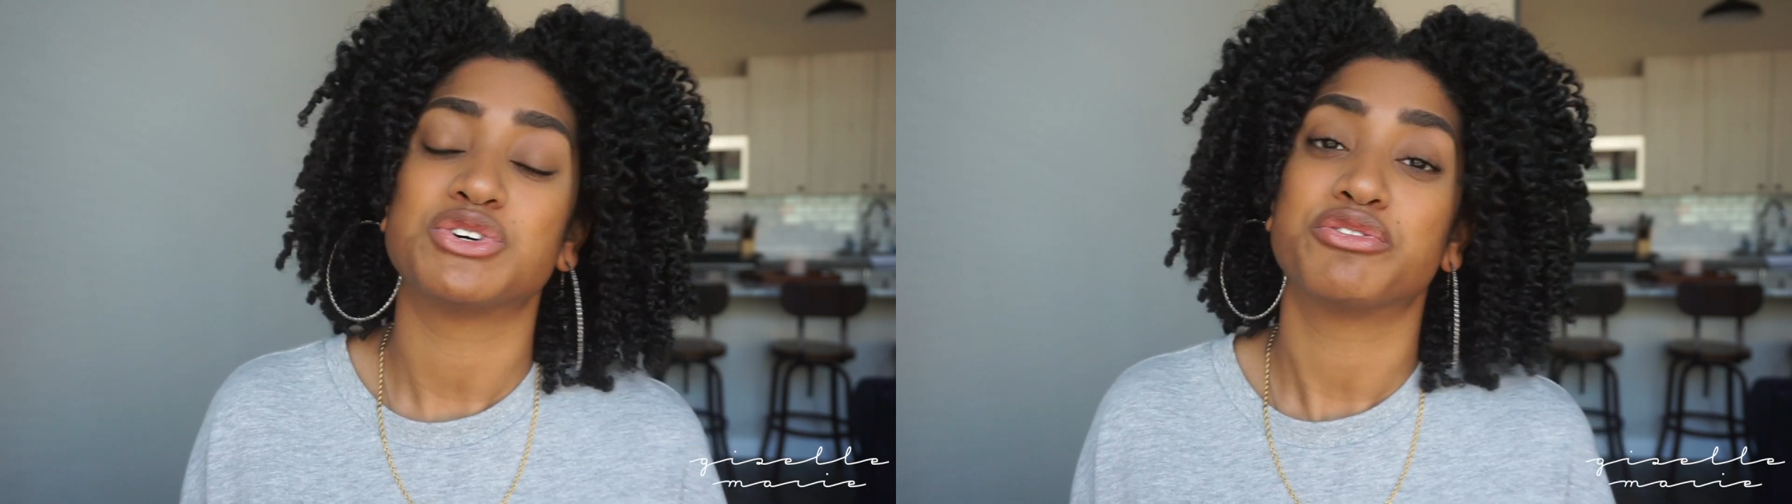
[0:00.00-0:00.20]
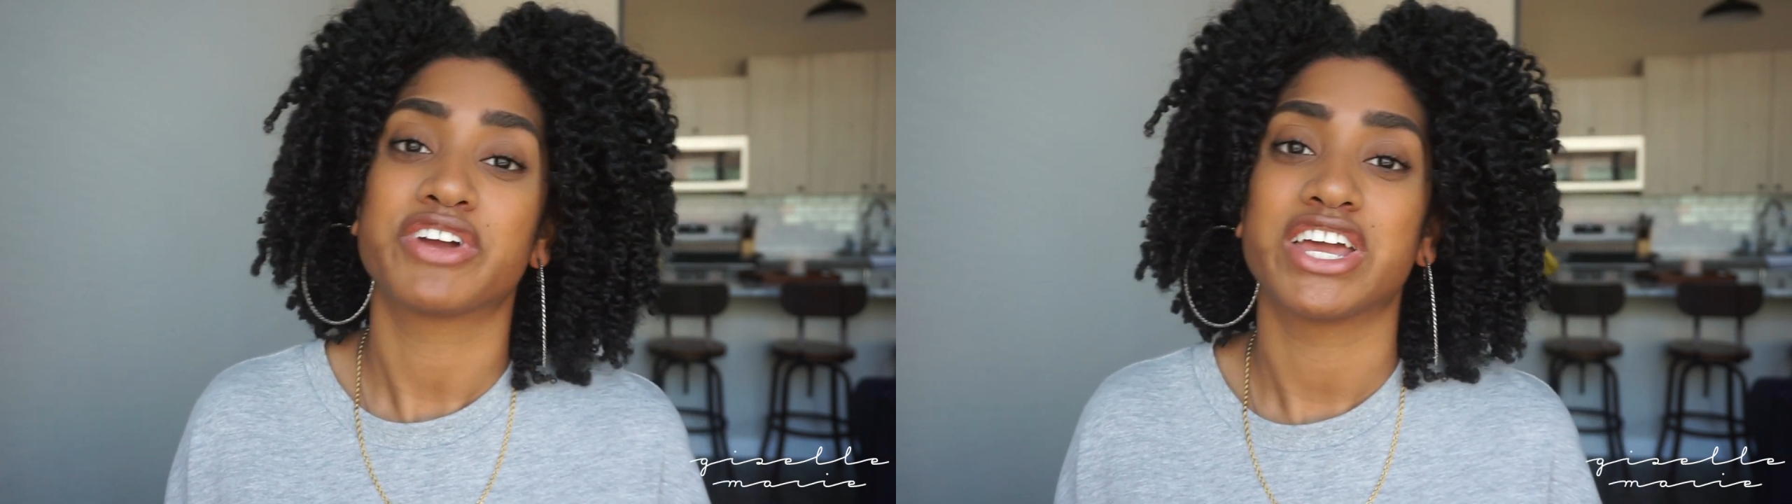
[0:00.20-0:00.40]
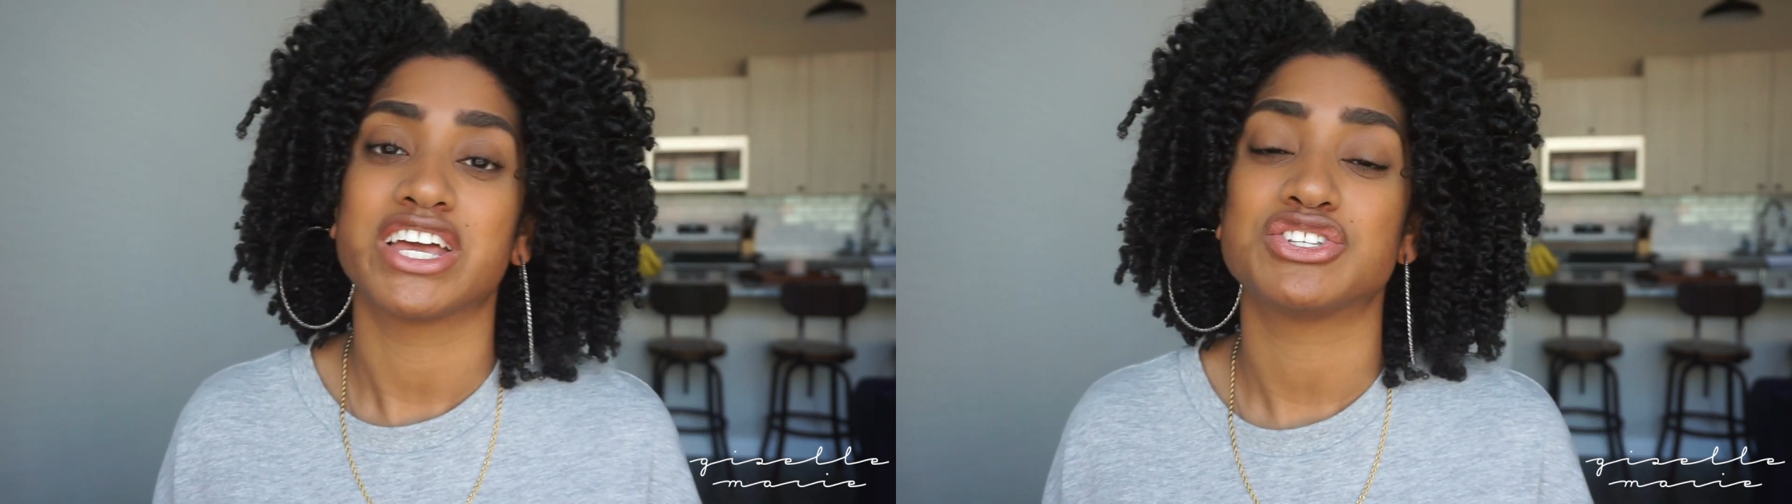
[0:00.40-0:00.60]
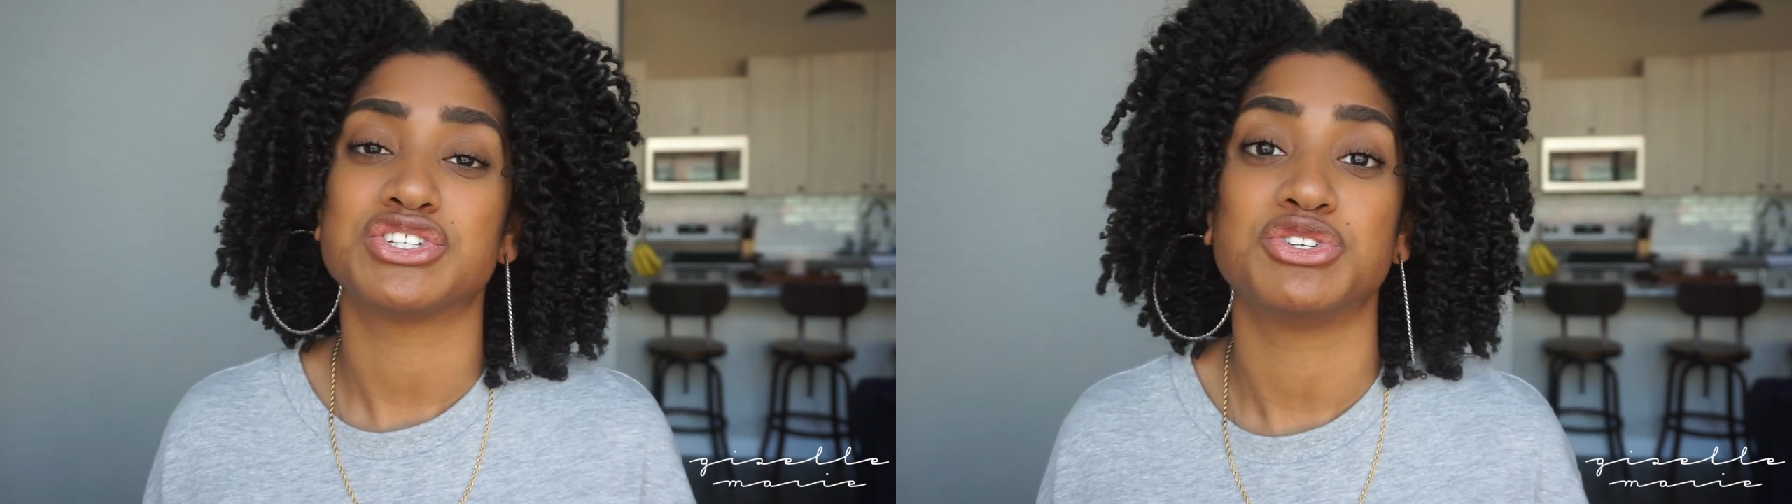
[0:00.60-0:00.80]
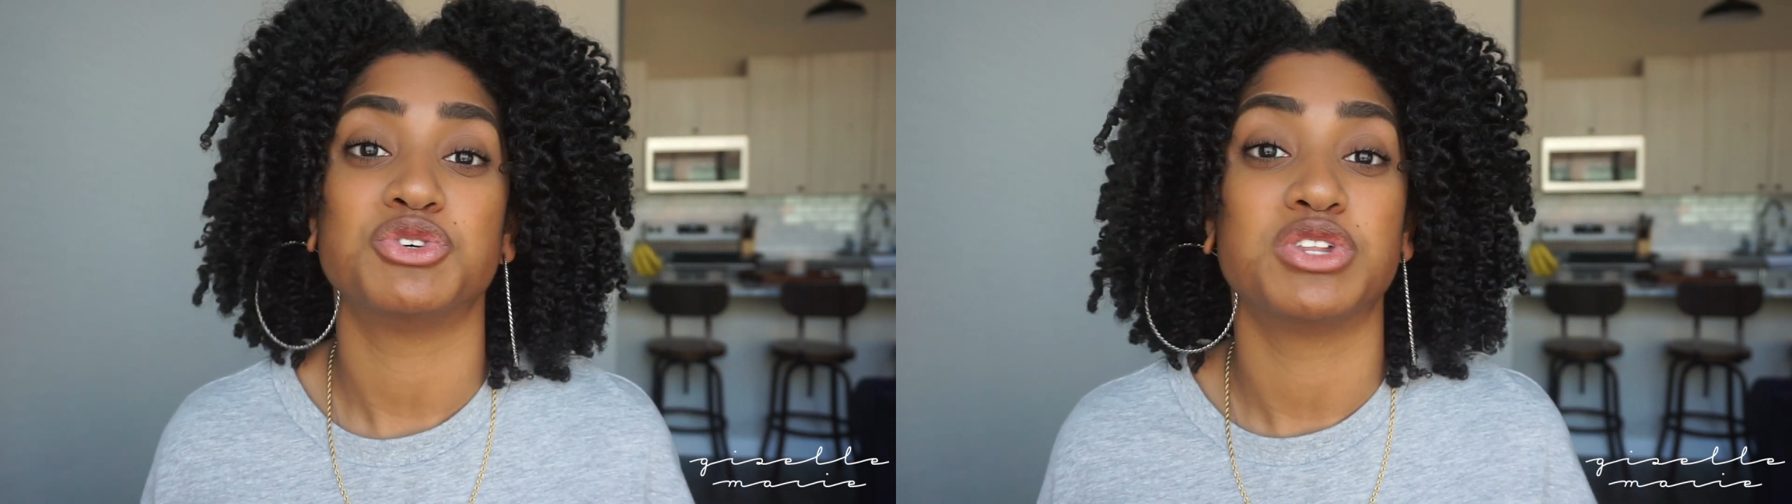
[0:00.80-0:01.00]
Don't forget
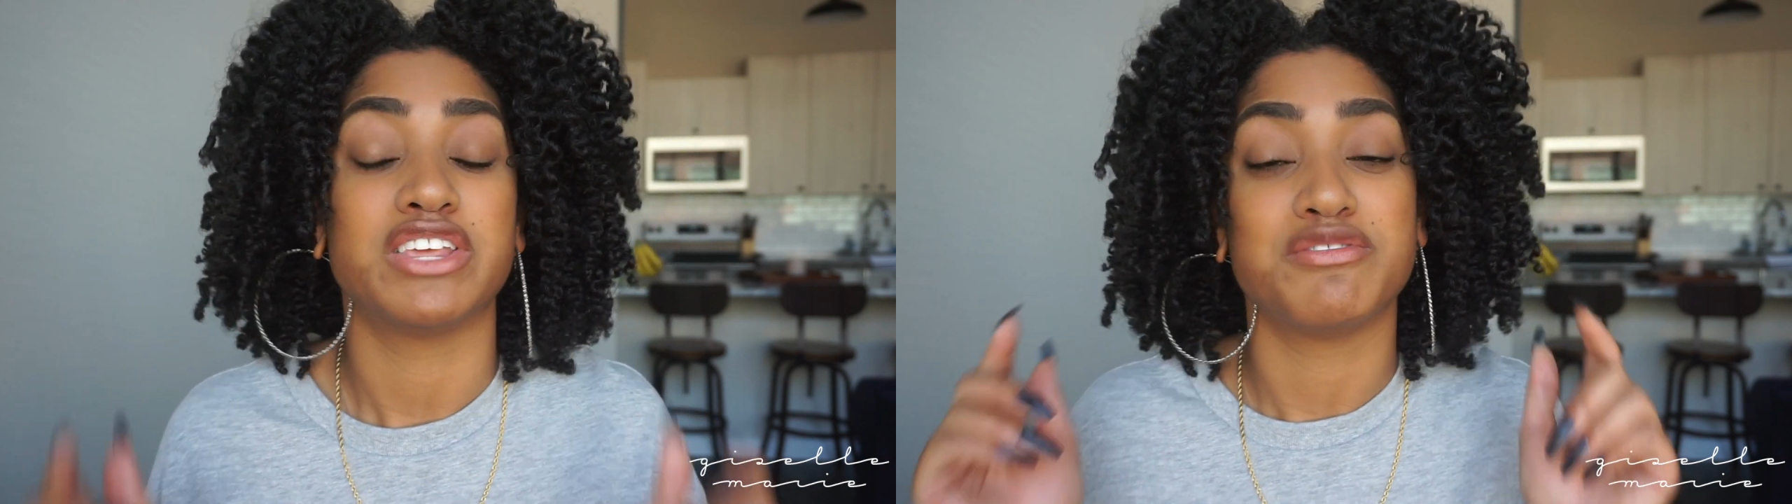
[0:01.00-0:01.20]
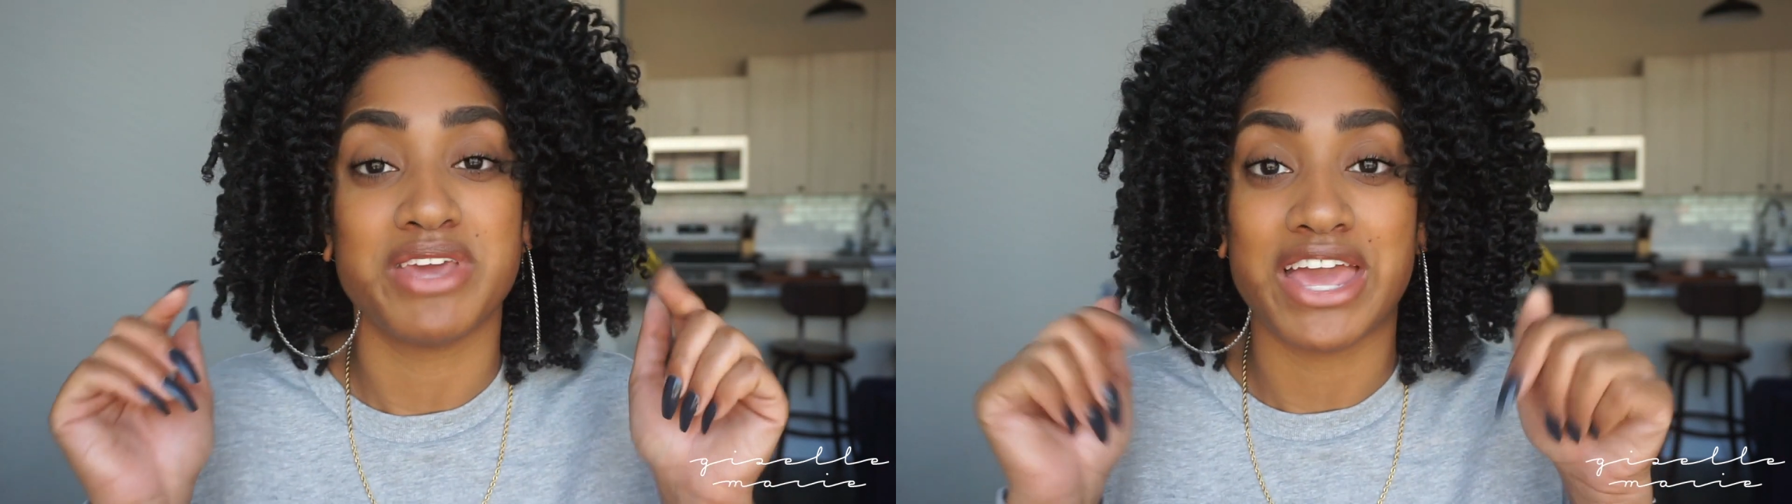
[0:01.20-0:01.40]
to leave me